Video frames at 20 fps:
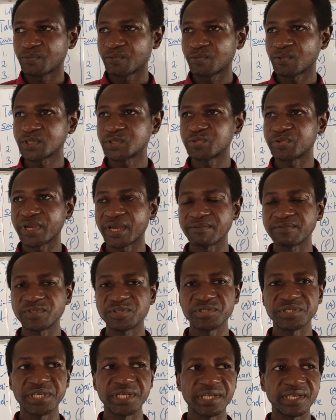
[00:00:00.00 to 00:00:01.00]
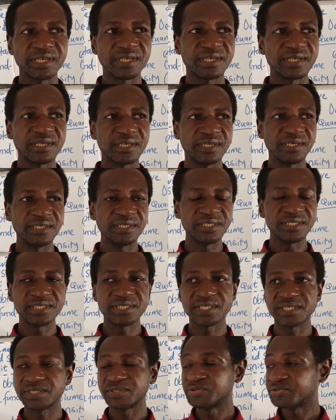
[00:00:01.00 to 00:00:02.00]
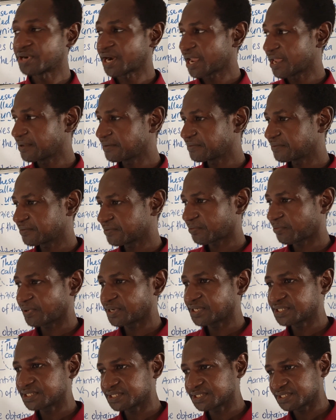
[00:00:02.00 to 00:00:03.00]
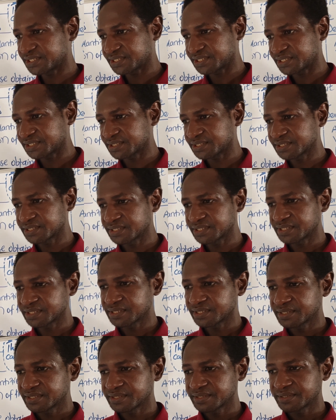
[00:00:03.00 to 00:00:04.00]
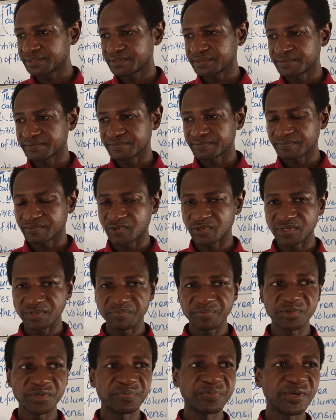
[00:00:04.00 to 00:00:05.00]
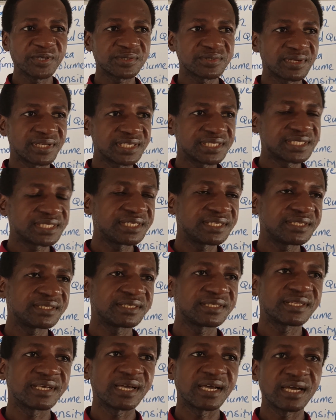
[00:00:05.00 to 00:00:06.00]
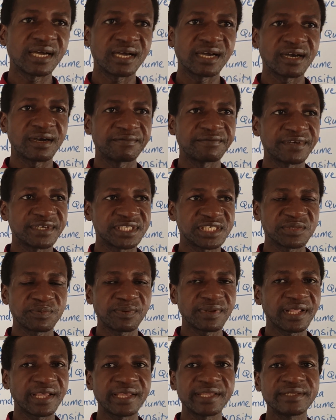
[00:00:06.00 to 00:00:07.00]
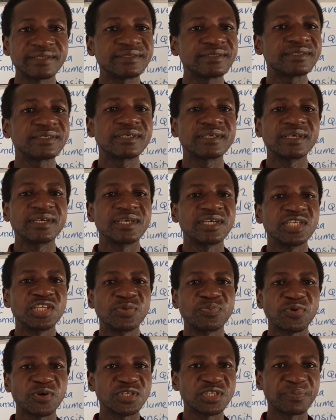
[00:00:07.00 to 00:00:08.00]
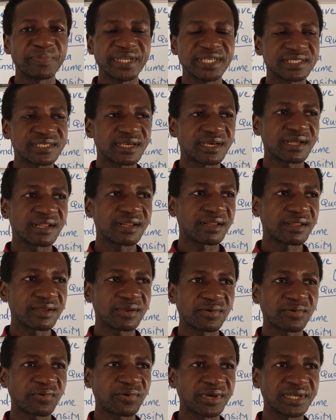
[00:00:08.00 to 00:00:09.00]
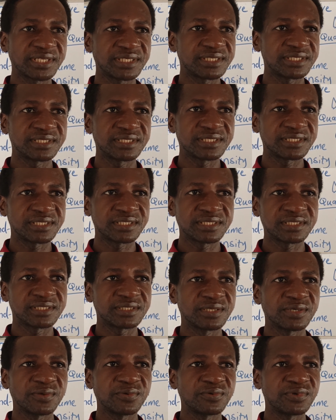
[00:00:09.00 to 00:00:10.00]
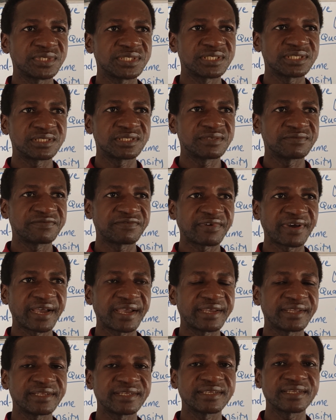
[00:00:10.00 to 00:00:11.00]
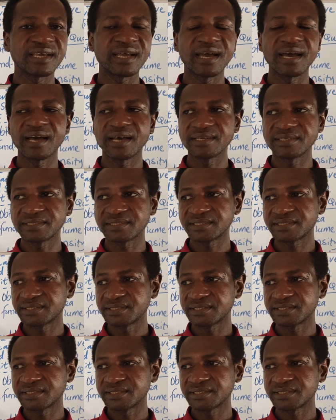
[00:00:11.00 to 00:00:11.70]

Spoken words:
What we have today is derived quantities. From the previous lesson, I have explained the fundamental quantities, which is defined as